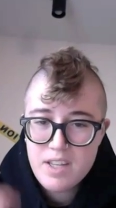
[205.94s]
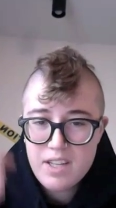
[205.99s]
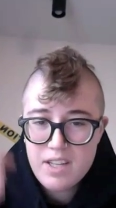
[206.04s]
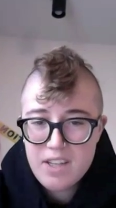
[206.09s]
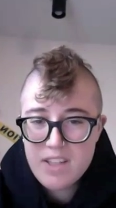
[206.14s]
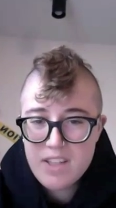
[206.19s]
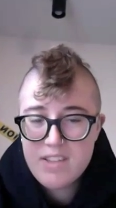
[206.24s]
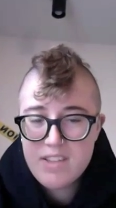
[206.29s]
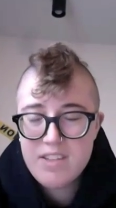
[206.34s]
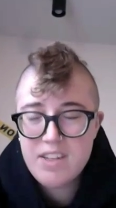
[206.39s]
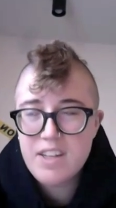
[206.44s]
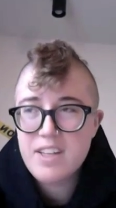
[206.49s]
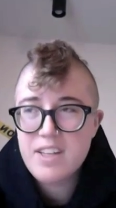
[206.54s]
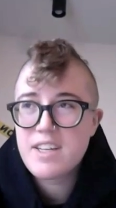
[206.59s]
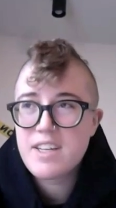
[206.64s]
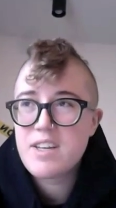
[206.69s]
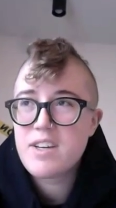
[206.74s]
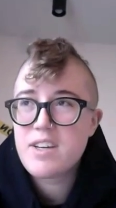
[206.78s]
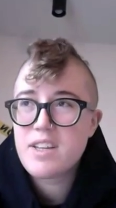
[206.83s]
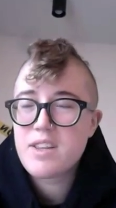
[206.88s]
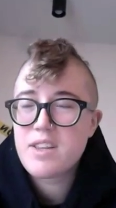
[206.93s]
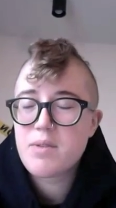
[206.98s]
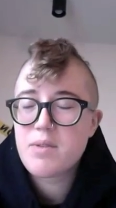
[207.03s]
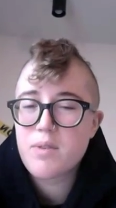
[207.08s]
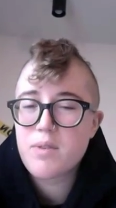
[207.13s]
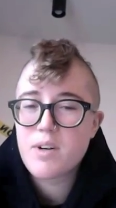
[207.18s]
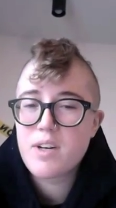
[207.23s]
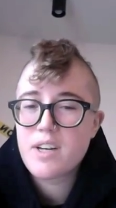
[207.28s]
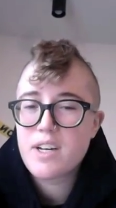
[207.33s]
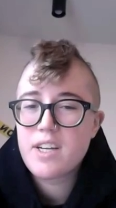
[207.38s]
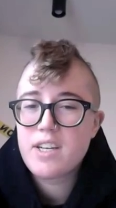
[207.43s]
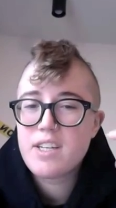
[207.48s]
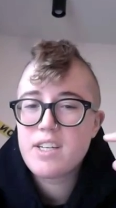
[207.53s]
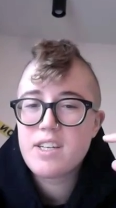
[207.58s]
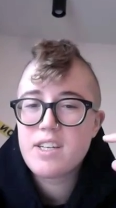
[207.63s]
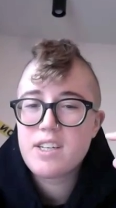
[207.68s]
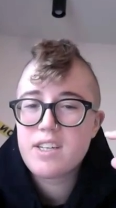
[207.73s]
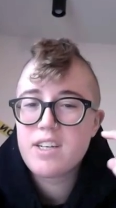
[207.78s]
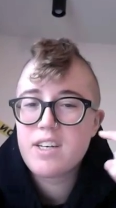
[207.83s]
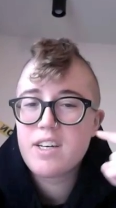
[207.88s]
it's not like you get the wrong
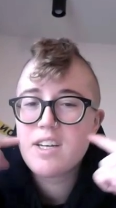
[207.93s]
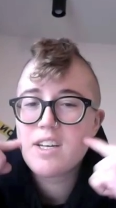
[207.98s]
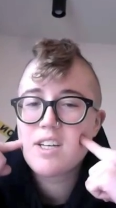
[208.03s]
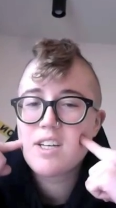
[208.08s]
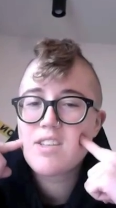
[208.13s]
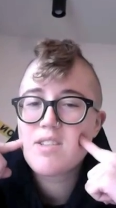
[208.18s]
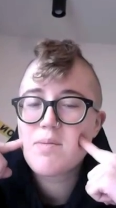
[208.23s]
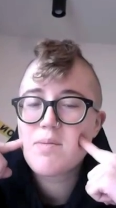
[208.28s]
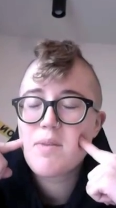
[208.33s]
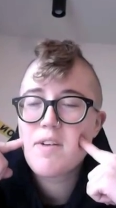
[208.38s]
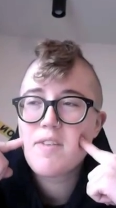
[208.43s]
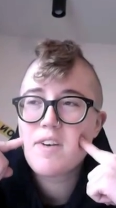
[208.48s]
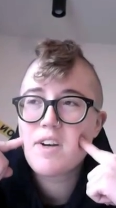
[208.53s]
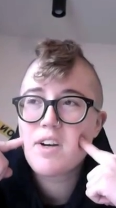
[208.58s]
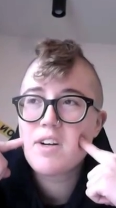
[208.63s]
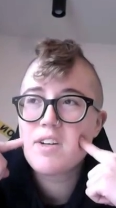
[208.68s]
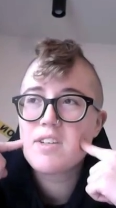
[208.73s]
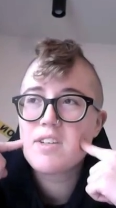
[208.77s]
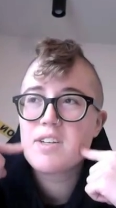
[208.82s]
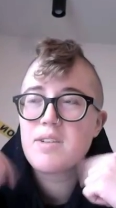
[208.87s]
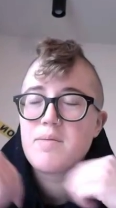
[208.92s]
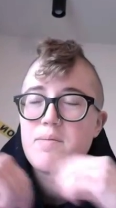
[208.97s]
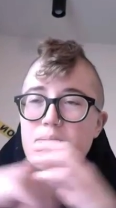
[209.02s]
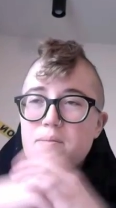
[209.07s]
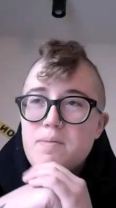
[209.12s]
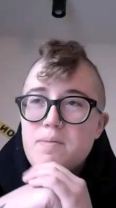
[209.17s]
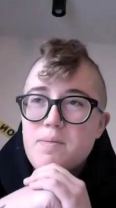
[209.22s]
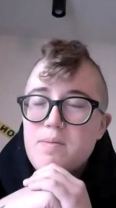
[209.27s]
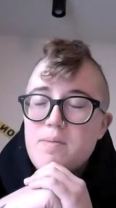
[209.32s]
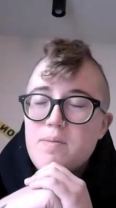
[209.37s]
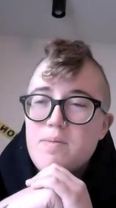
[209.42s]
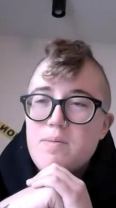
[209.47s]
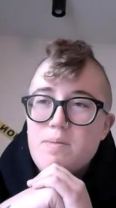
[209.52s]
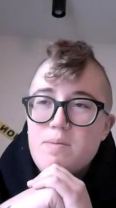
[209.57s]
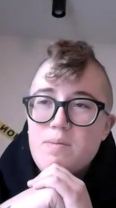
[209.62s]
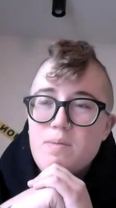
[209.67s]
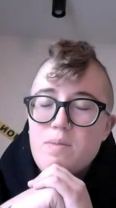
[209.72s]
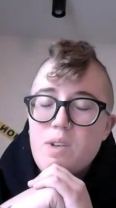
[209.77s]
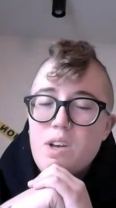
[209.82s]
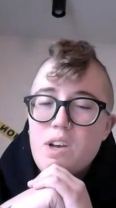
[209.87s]
idea. I guess I'm having a hard time
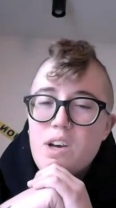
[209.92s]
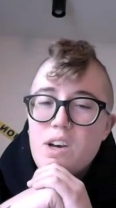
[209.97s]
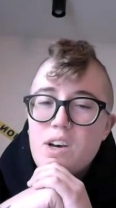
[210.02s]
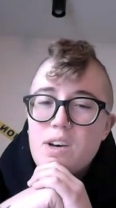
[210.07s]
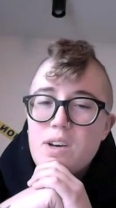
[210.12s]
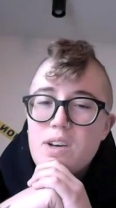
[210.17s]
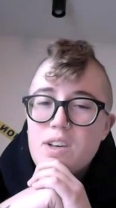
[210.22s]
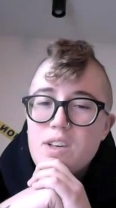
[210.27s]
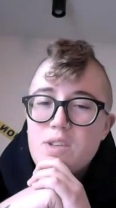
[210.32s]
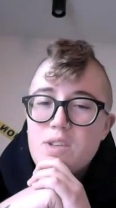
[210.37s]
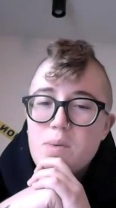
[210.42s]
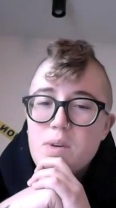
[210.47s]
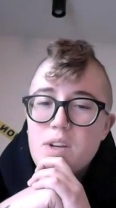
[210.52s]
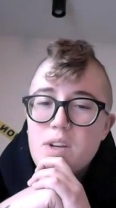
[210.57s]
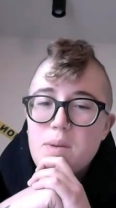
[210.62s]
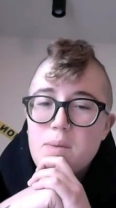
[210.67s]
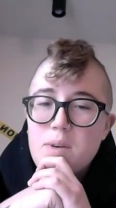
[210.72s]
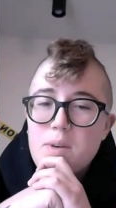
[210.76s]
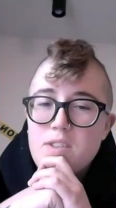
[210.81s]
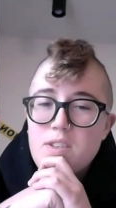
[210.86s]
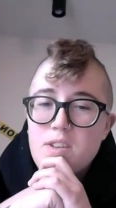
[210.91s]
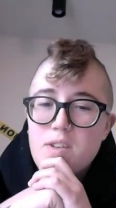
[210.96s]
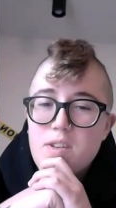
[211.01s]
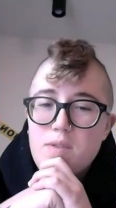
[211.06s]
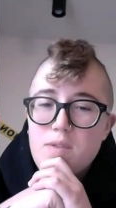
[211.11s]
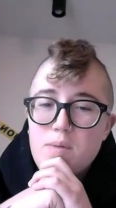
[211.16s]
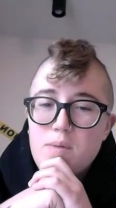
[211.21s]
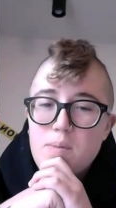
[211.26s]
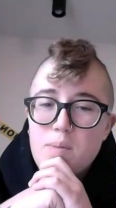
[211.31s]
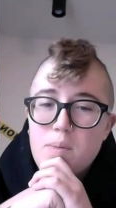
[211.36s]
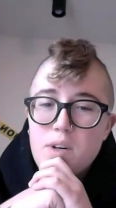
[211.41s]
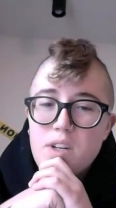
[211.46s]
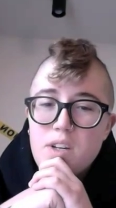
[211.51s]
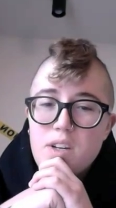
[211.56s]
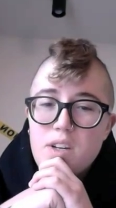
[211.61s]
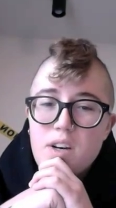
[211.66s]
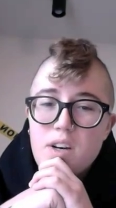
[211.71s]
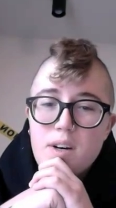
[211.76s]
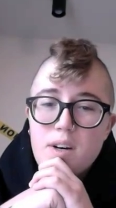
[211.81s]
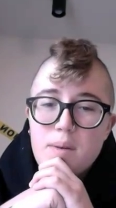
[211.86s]
uh, explaining myself, but
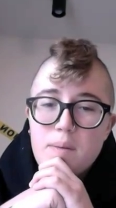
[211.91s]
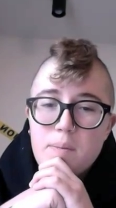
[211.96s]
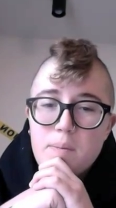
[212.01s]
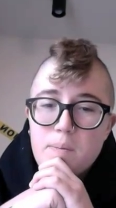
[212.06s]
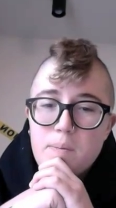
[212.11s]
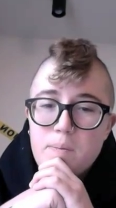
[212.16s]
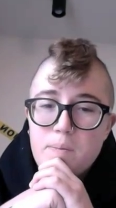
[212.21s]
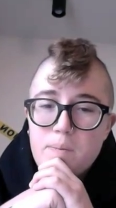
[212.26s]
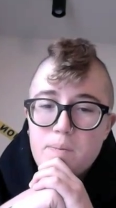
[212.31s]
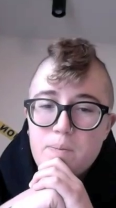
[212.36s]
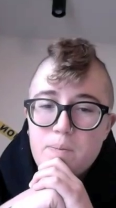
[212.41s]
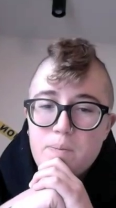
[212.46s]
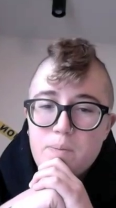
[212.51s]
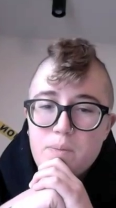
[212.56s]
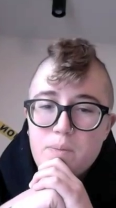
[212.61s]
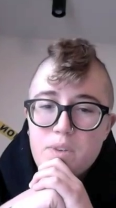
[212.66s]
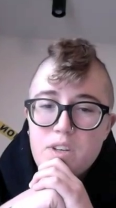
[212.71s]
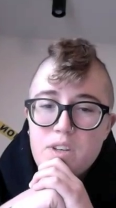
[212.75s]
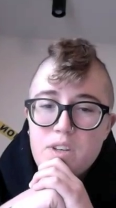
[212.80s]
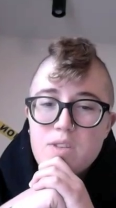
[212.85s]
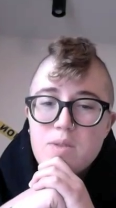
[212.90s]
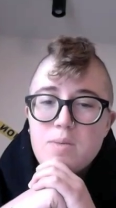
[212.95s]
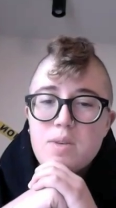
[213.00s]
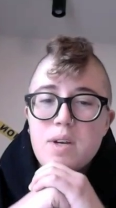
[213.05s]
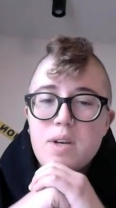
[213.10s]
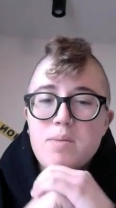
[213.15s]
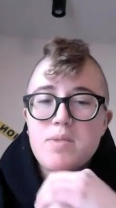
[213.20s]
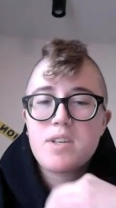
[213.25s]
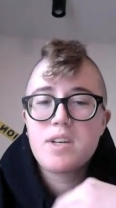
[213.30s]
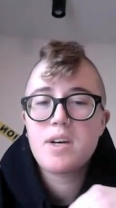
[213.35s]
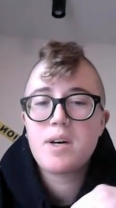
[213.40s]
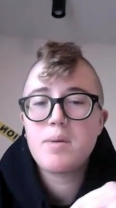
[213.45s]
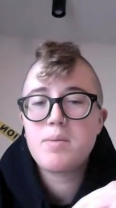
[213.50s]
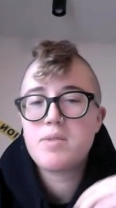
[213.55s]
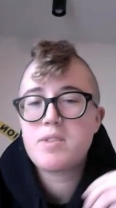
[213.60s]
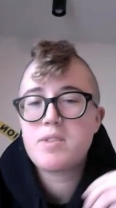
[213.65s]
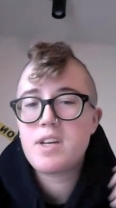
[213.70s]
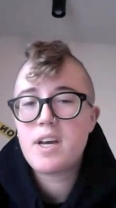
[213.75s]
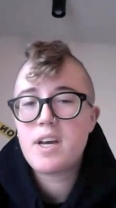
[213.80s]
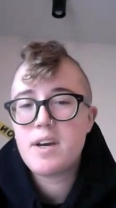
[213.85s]
um, sometimes it
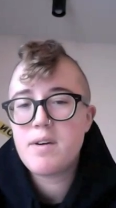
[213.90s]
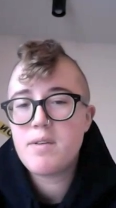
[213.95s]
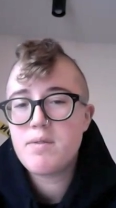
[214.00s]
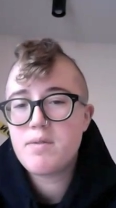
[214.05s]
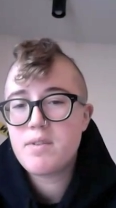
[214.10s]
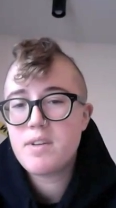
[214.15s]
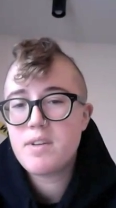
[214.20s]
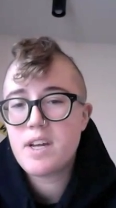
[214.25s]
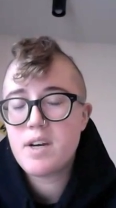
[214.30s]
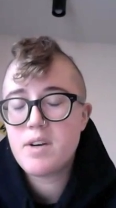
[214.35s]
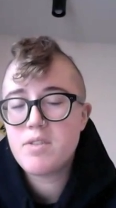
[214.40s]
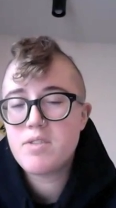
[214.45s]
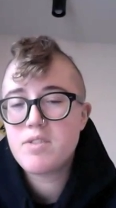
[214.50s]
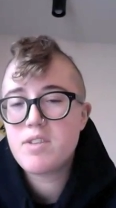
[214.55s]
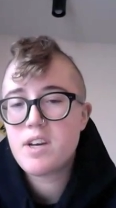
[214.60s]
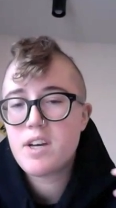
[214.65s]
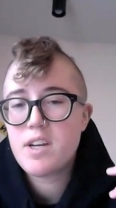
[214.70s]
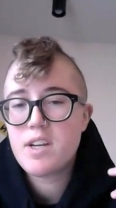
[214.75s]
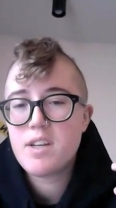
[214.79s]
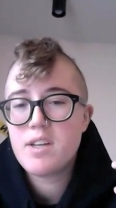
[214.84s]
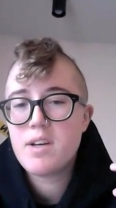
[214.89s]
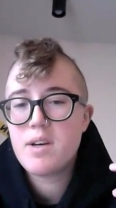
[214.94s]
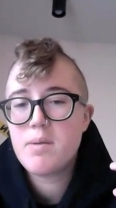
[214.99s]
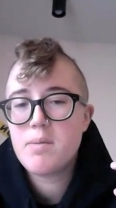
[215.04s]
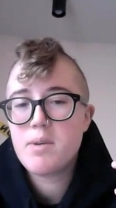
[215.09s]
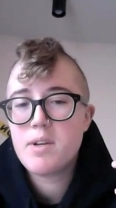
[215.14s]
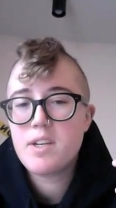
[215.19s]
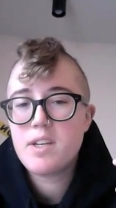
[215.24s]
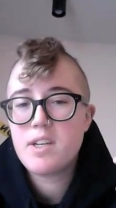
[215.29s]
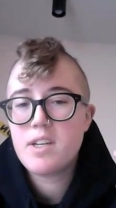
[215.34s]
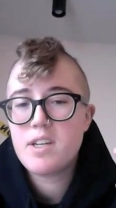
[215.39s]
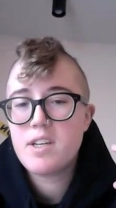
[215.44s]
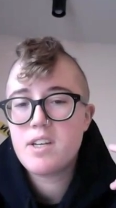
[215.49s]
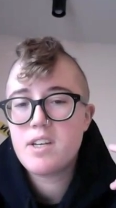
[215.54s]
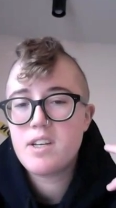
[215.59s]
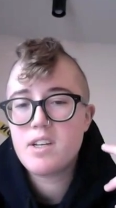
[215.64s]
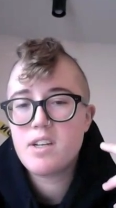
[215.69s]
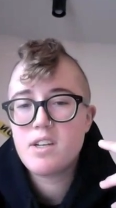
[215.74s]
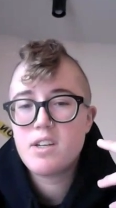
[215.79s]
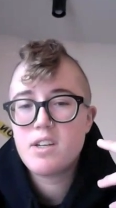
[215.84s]
helps to have an outside
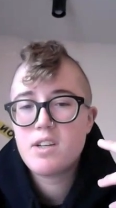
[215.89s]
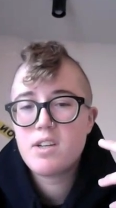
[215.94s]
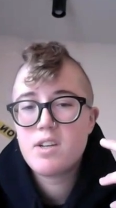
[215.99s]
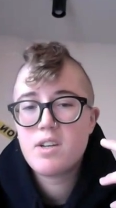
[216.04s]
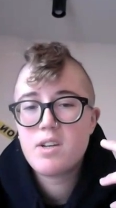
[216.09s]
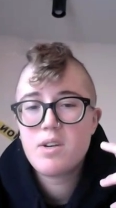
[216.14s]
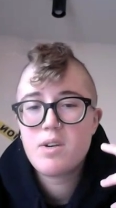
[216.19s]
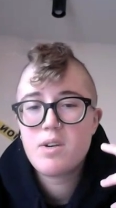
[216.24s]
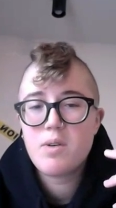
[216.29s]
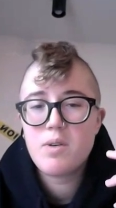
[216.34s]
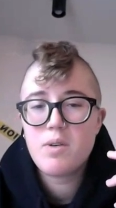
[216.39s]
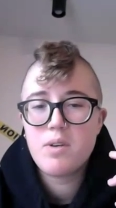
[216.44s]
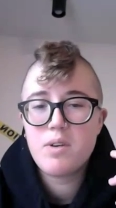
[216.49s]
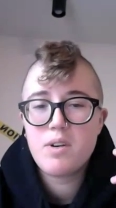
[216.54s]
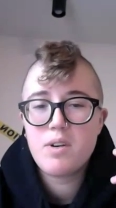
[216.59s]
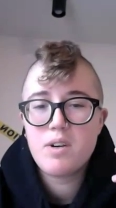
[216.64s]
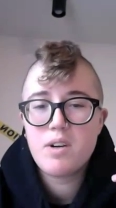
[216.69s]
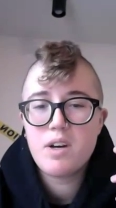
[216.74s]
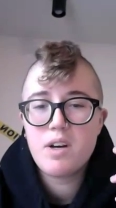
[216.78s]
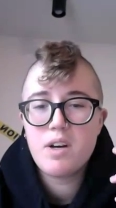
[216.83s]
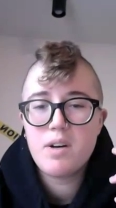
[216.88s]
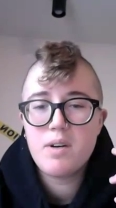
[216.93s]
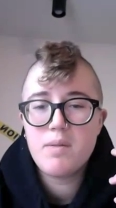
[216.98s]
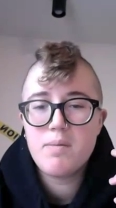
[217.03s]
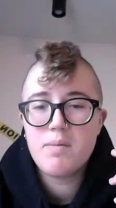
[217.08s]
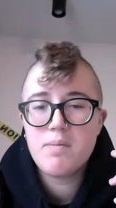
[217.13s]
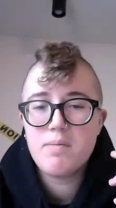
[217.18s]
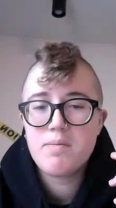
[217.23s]
opinion or um,